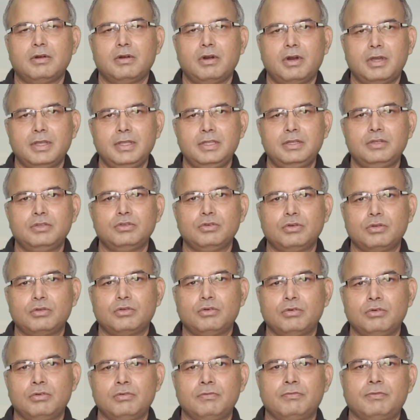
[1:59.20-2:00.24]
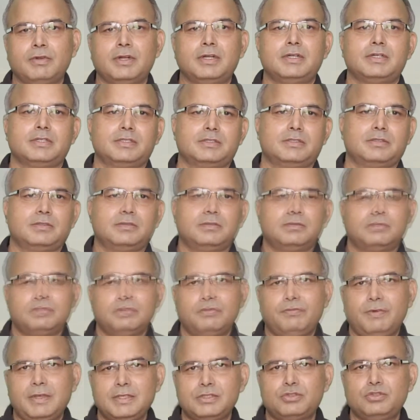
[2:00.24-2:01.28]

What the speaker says: in your own words. So once